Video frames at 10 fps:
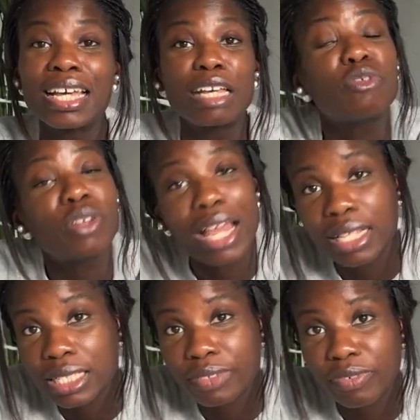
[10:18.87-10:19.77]
If you like
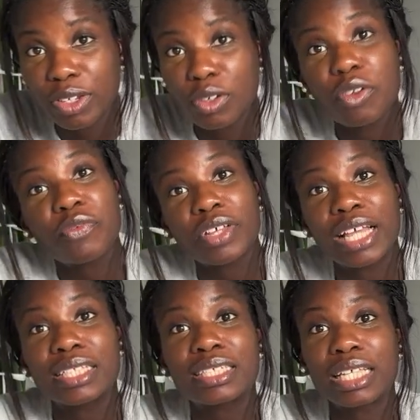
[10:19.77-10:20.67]
this video, don't
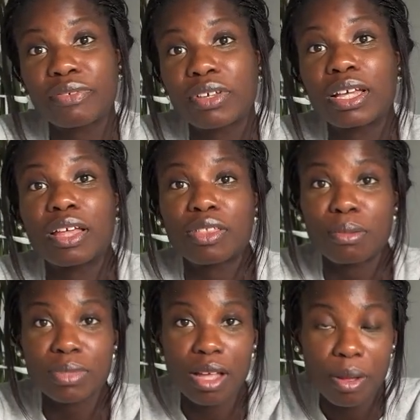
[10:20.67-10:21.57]
forget to give it a
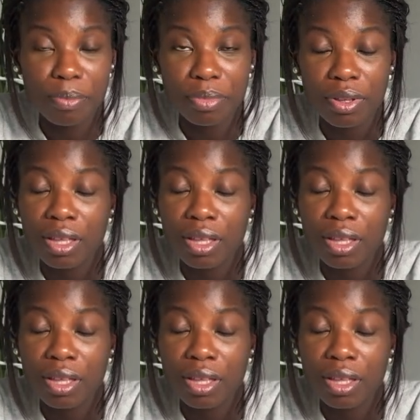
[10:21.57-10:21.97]
thumbs up